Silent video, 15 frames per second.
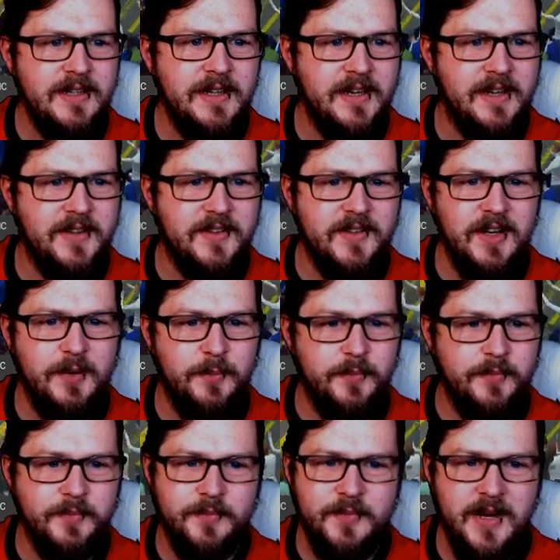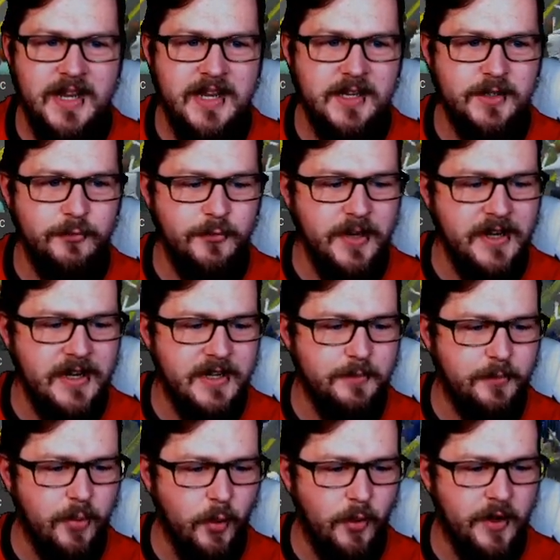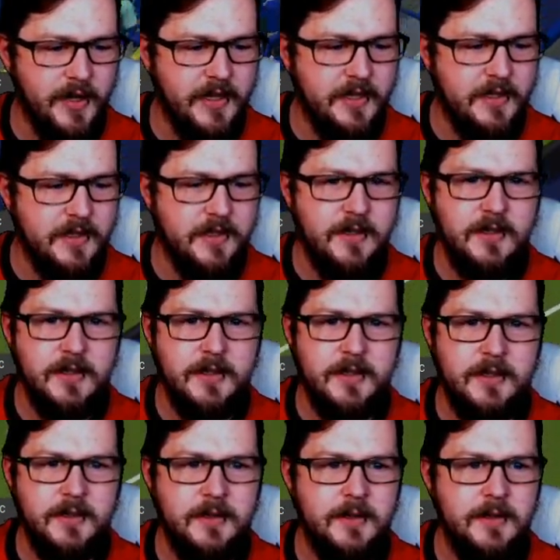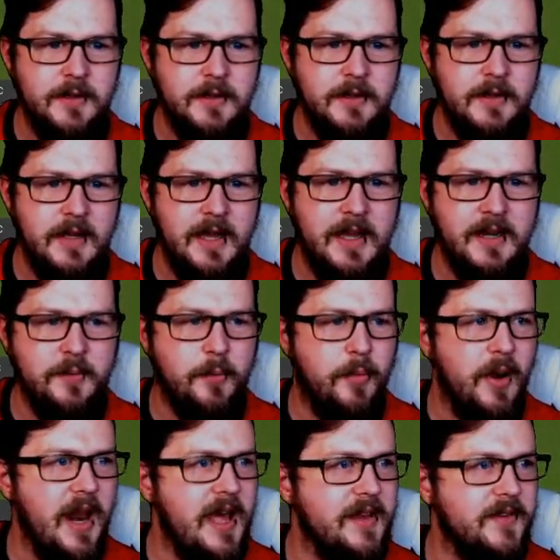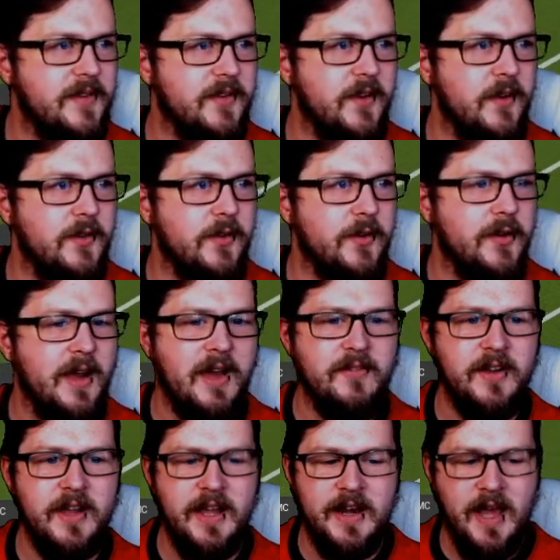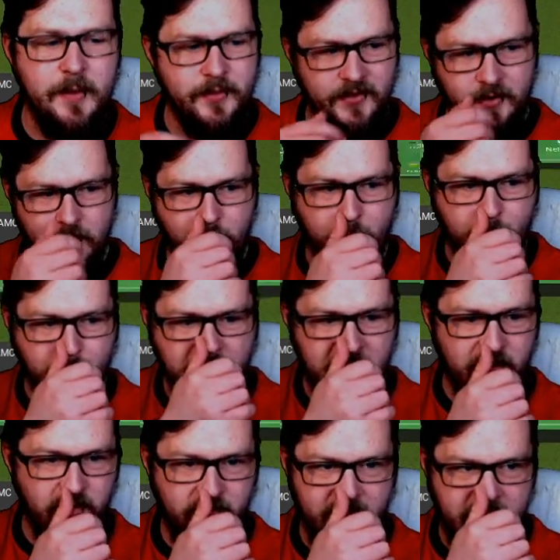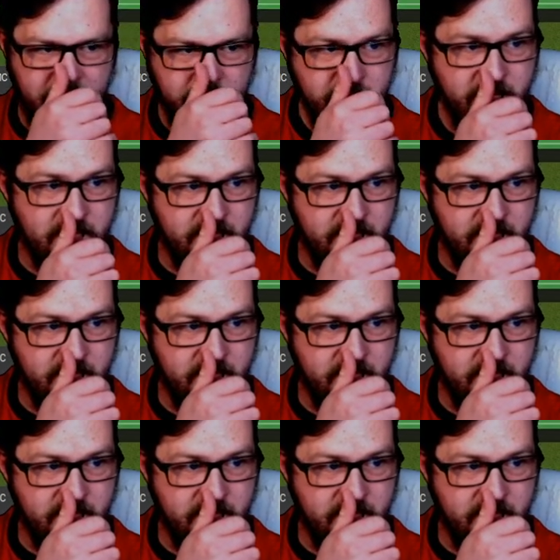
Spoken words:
He's still playing really poorly. And Blas is also having an absolute mare of a game.